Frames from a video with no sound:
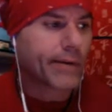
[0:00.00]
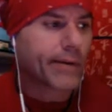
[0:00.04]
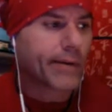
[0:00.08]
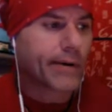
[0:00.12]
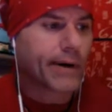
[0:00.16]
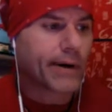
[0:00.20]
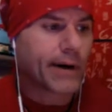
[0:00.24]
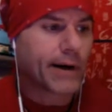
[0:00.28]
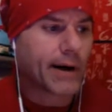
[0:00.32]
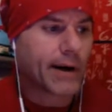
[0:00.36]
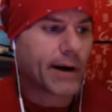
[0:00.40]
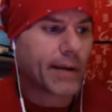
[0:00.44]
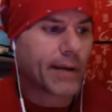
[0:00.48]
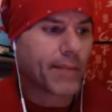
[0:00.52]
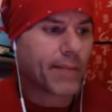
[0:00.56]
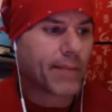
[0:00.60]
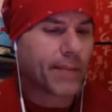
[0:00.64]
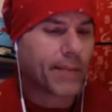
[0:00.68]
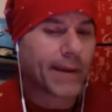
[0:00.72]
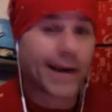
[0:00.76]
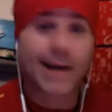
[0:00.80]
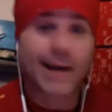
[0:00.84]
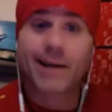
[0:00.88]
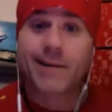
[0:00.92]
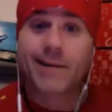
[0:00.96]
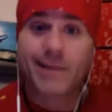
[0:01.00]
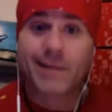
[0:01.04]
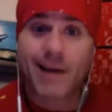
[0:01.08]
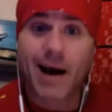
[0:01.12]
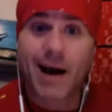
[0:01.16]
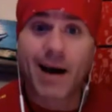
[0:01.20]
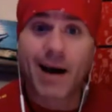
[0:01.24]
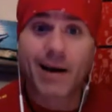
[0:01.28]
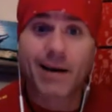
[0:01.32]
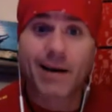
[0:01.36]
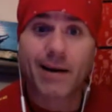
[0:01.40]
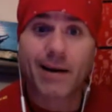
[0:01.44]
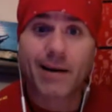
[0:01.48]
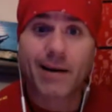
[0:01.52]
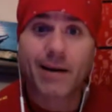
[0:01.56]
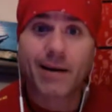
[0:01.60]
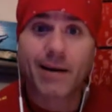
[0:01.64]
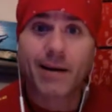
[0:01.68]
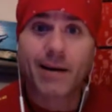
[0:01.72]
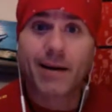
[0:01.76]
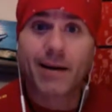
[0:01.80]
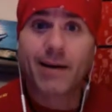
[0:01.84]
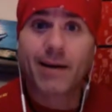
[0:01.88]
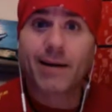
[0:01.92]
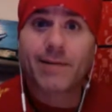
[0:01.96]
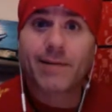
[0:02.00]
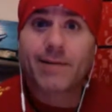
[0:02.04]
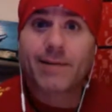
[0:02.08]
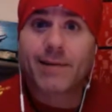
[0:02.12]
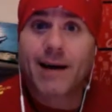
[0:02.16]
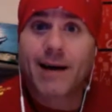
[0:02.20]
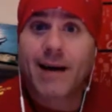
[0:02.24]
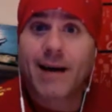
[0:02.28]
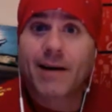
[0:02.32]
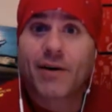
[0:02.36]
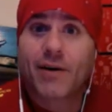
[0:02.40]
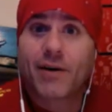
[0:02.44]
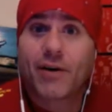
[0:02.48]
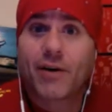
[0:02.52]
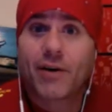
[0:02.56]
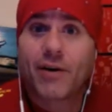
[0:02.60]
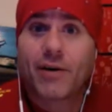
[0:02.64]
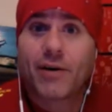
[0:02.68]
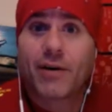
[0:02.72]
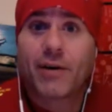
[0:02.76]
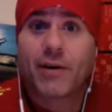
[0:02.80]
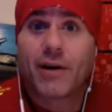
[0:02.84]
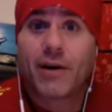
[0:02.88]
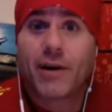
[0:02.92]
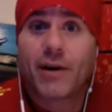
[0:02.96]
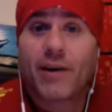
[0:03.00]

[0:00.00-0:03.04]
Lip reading: It can suck. It's not good.